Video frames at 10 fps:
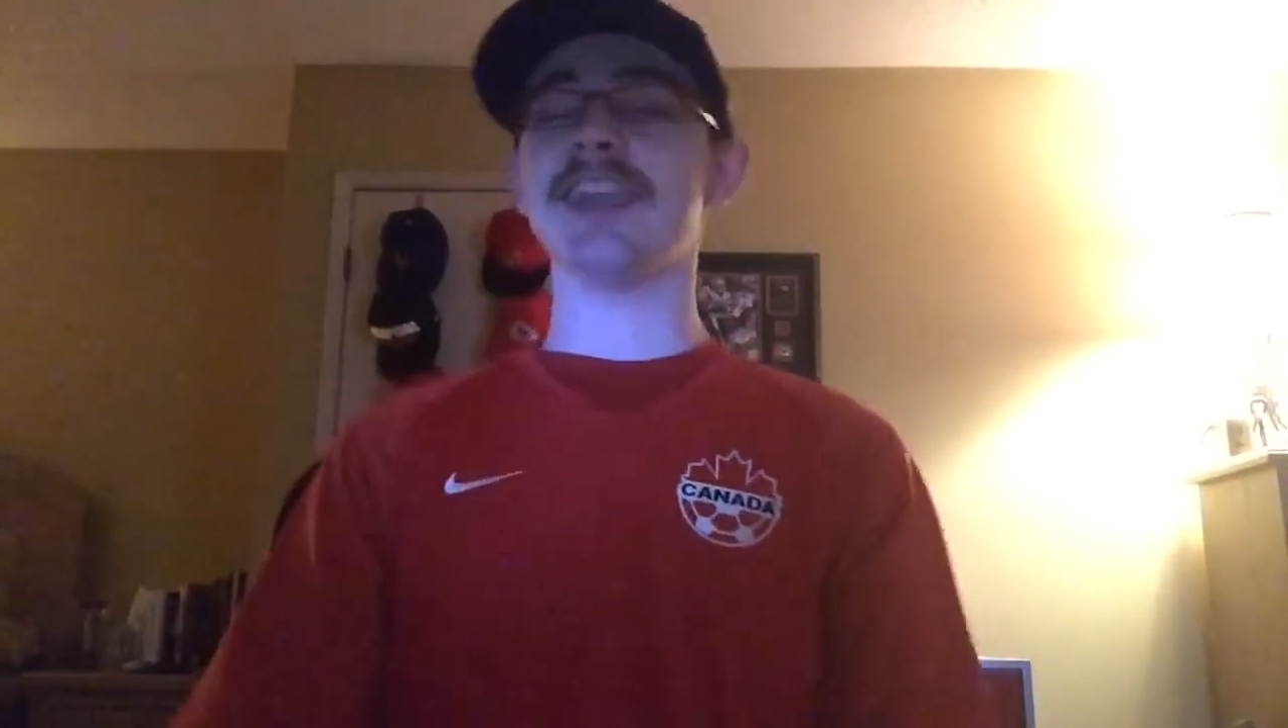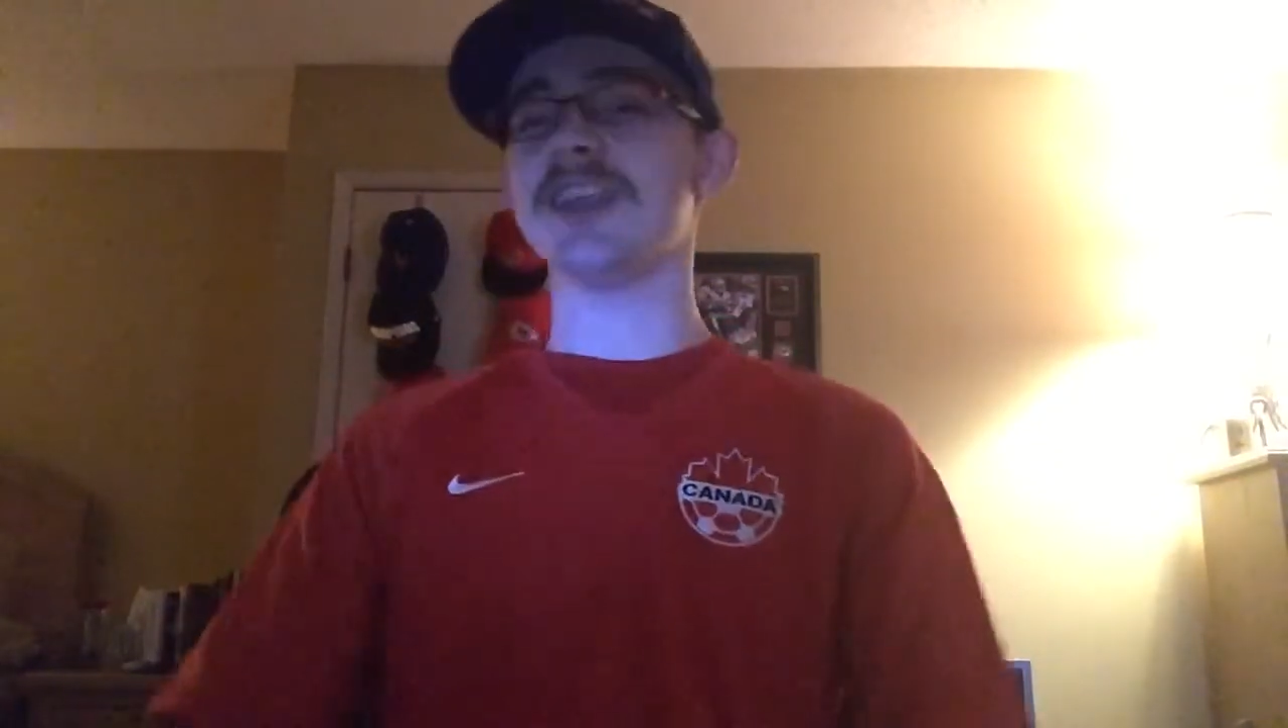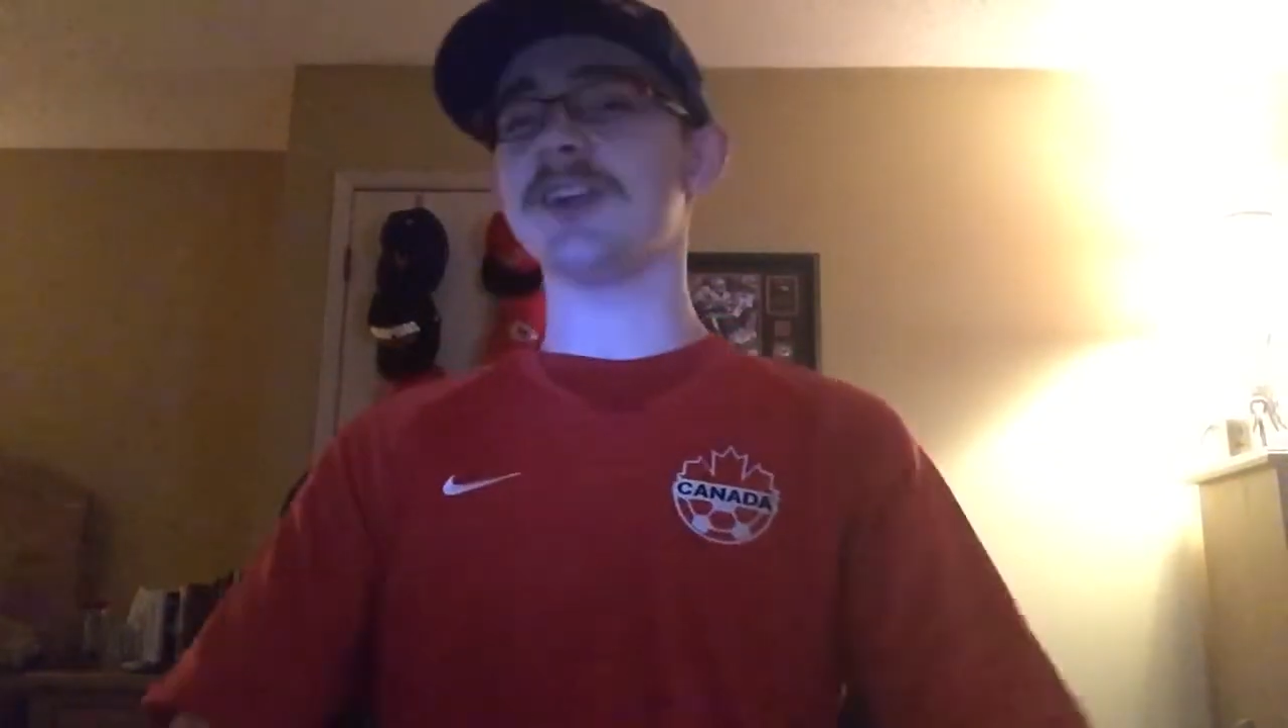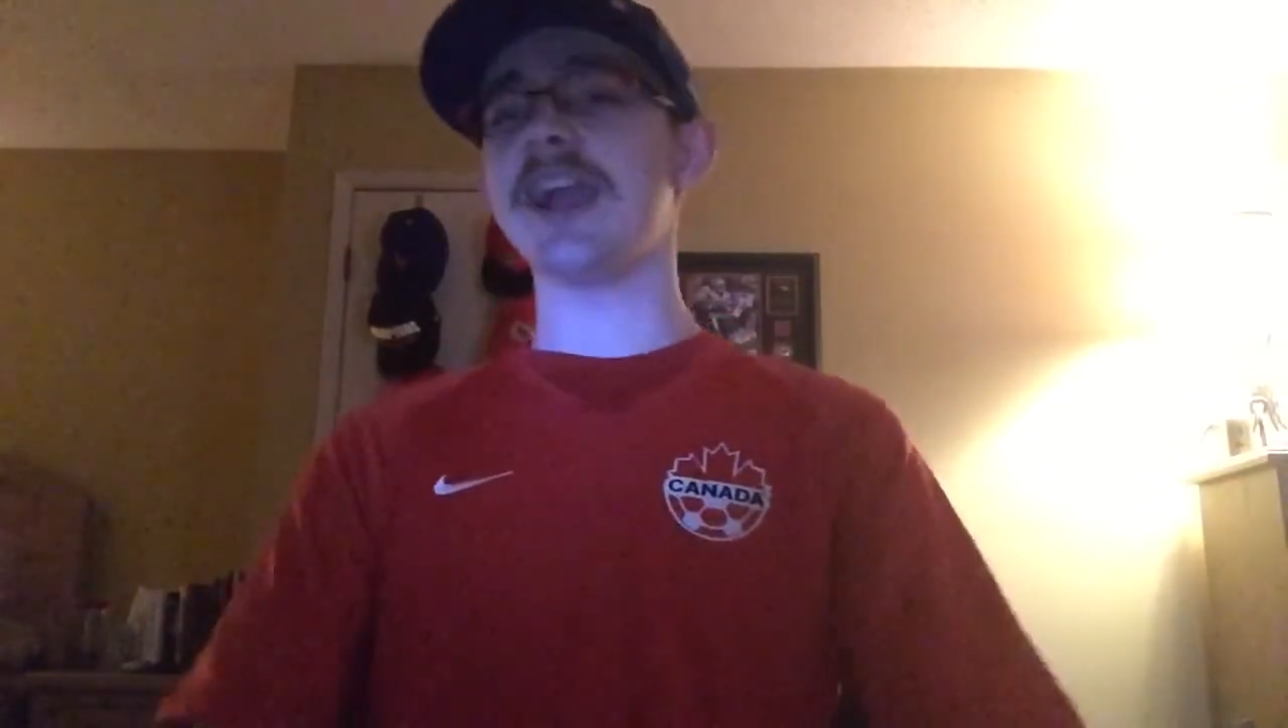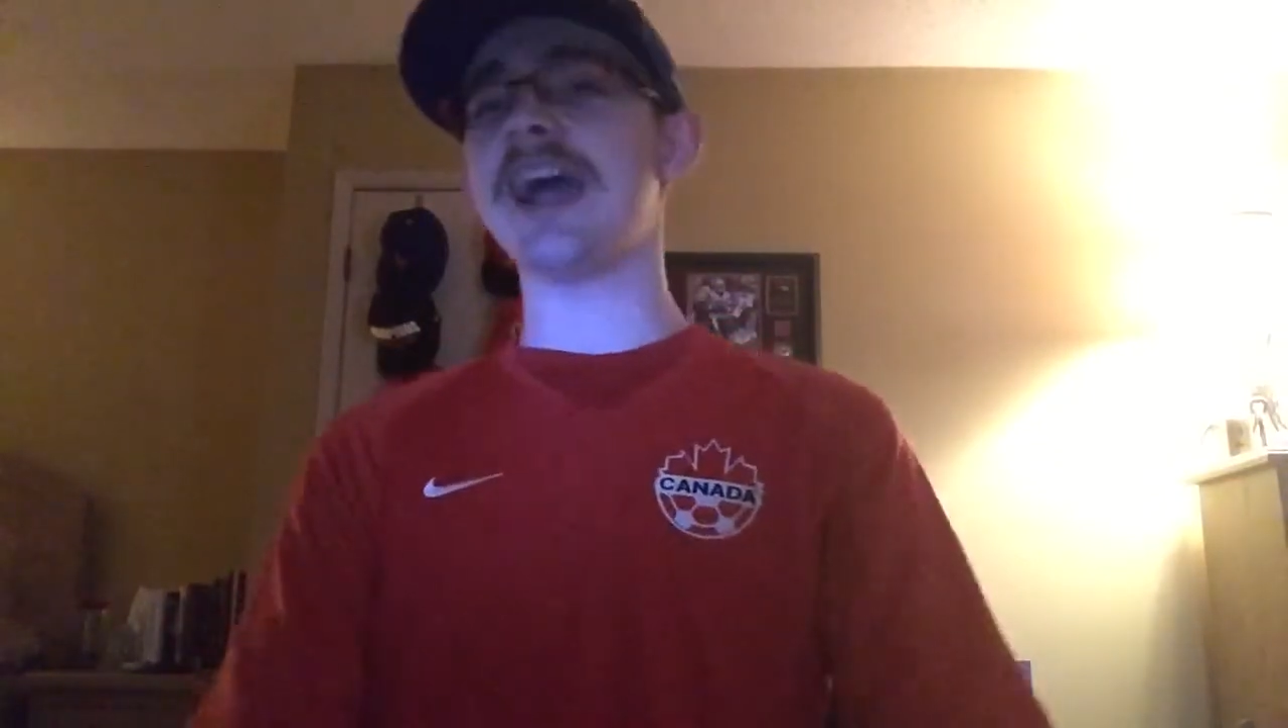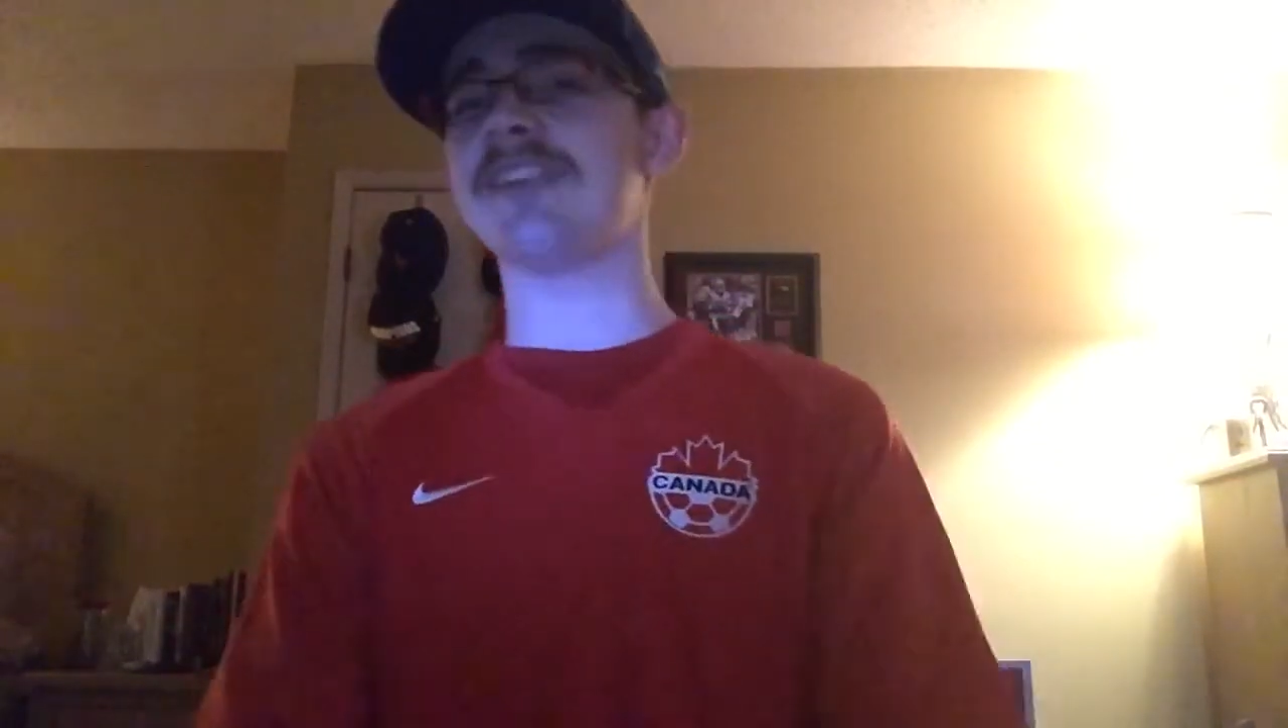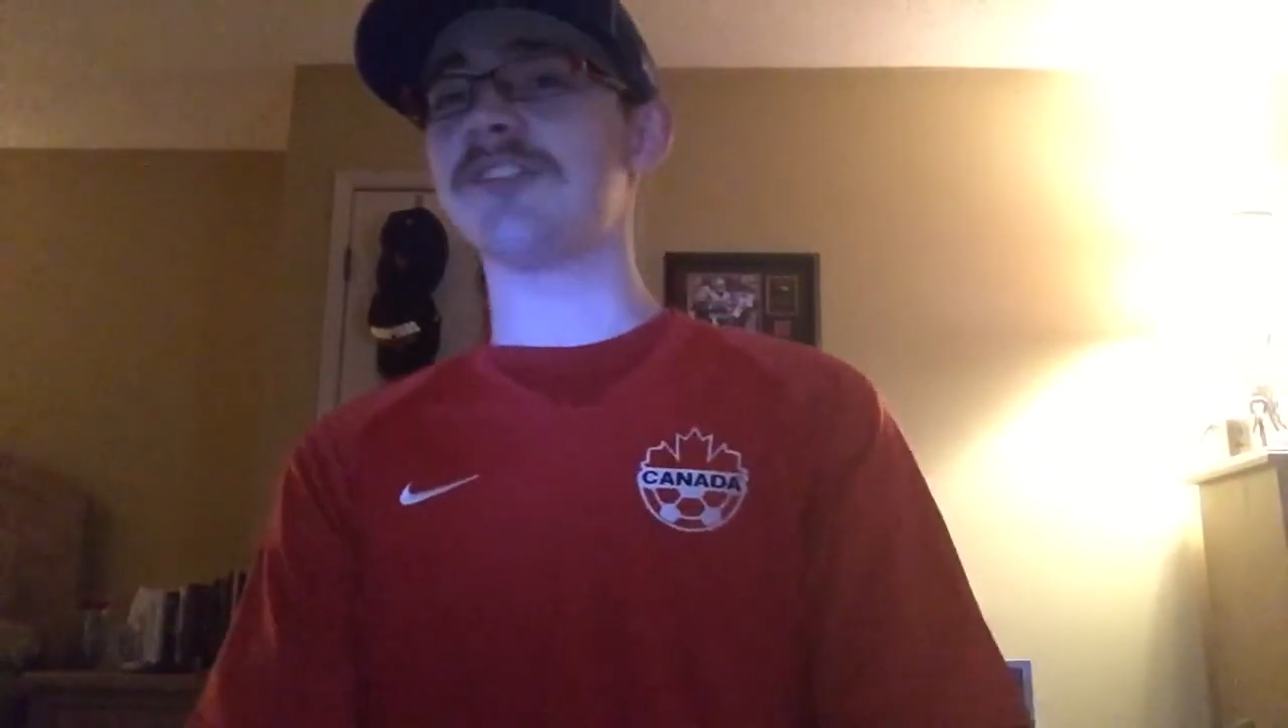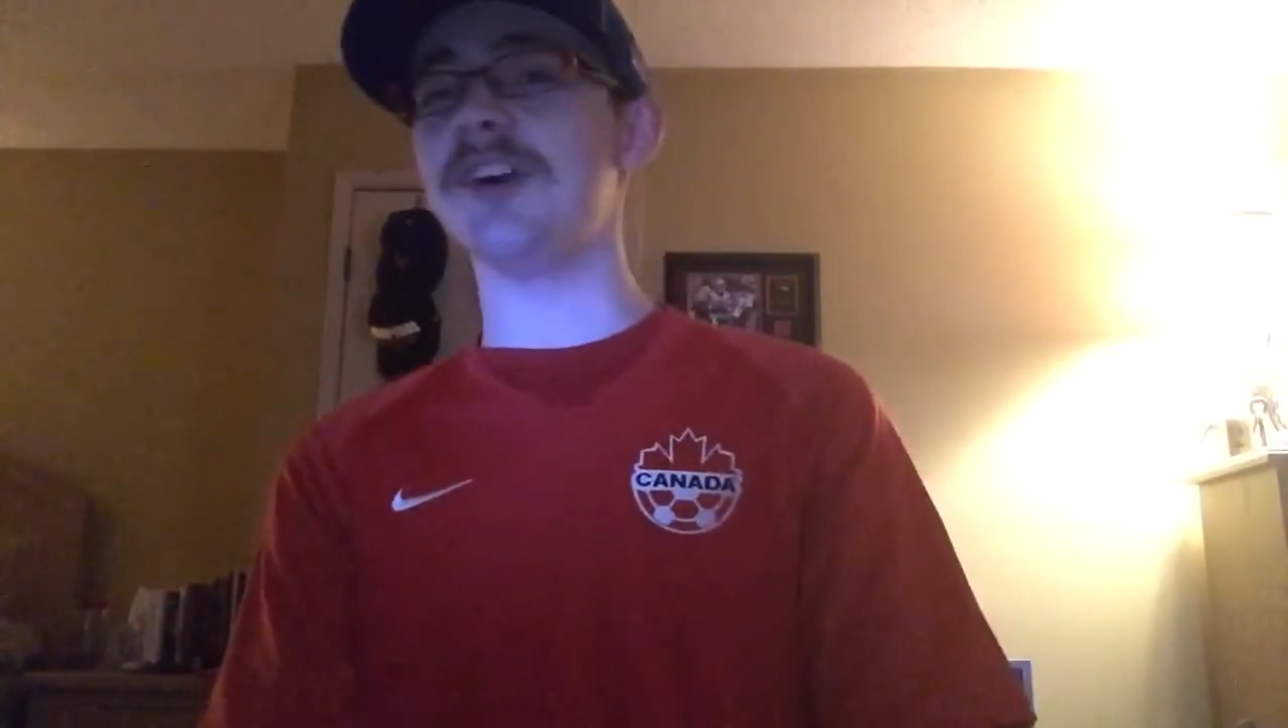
hang our hats